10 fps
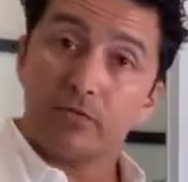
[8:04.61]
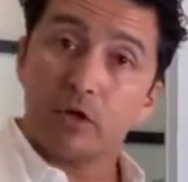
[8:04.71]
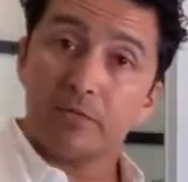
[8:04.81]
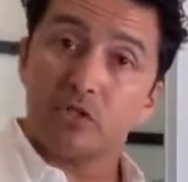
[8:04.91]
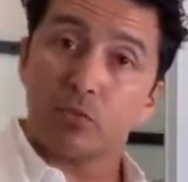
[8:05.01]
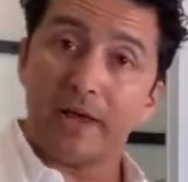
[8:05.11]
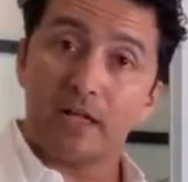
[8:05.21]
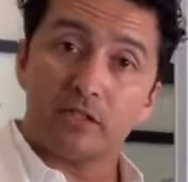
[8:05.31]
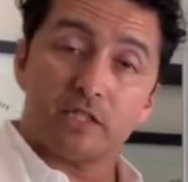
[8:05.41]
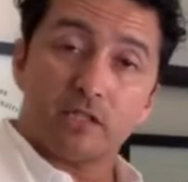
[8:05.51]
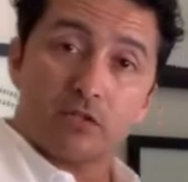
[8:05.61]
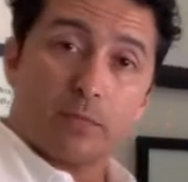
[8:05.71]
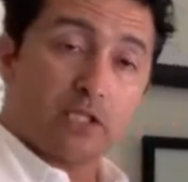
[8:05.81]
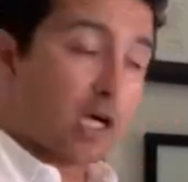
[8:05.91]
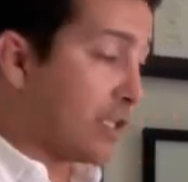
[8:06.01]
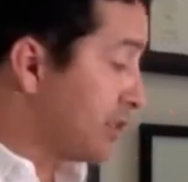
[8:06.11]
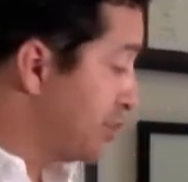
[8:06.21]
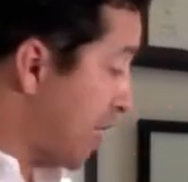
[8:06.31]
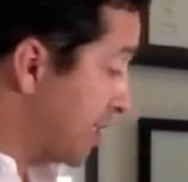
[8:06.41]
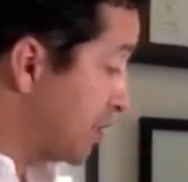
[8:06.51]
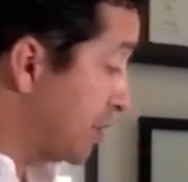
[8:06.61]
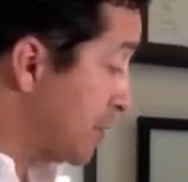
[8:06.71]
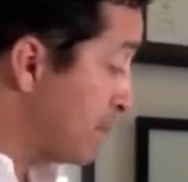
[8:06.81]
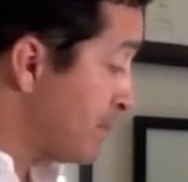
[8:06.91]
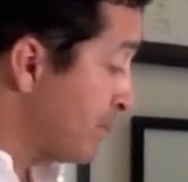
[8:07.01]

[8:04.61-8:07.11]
is misrebalances, and there's a bunch of other injections.